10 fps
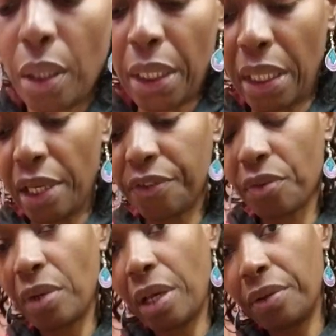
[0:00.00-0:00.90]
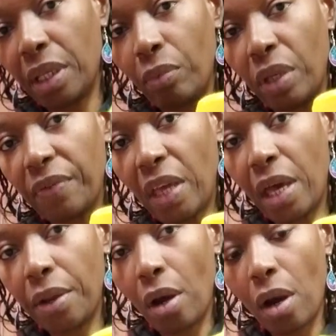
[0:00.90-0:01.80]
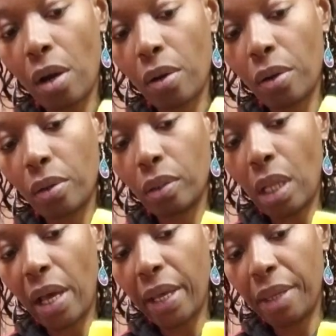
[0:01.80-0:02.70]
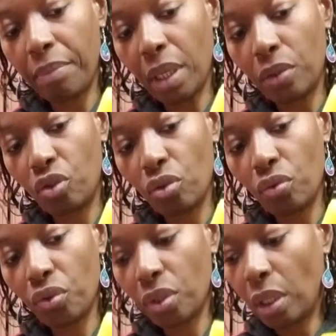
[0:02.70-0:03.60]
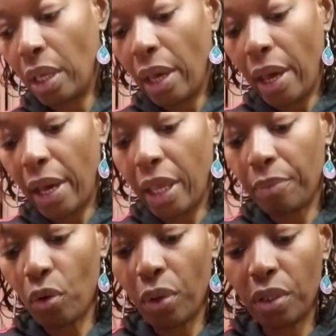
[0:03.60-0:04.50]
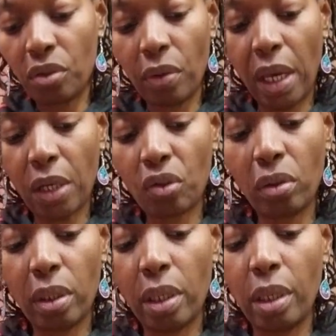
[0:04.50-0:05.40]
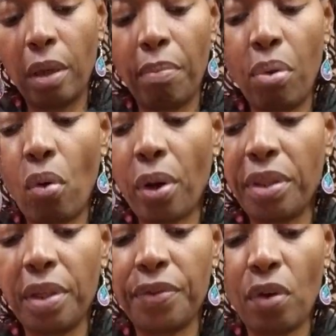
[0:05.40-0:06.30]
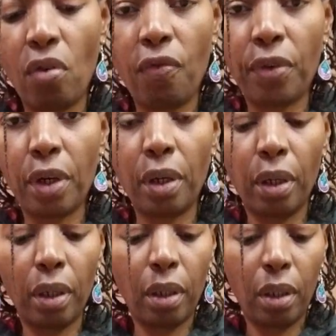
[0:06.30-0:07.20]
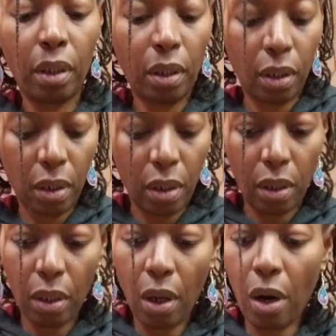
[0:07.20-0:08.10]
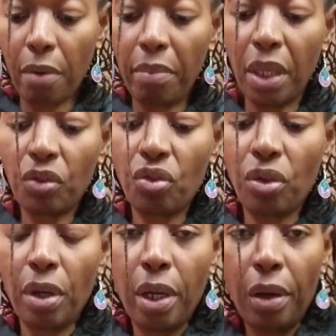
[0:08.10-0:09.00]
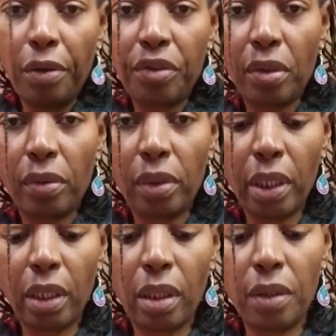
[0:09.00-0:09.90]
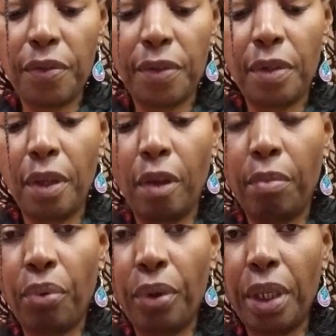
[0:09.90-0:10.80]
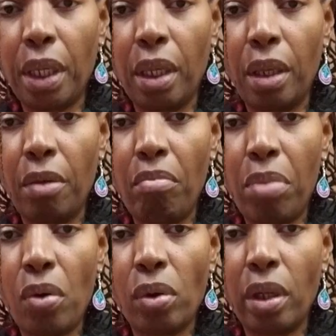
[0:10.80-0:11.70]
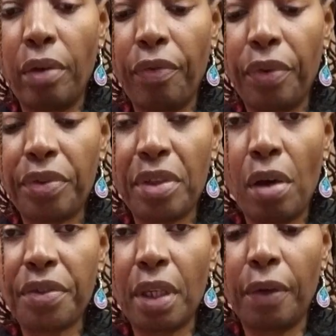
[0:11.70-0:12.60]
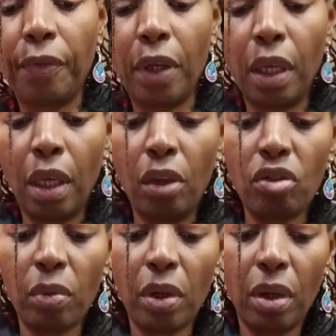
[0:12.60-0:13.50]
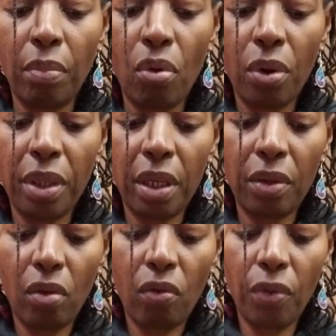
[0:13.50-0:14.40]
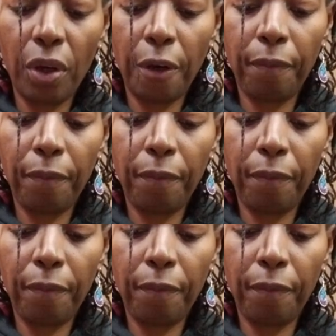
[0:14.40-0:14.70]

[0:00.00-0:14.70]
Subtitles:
right, guys, so now that we've got our lime juiced, I am going to actually pour this over our mixture here. So look at this pretty bowl of salsa. So we're going to pour that over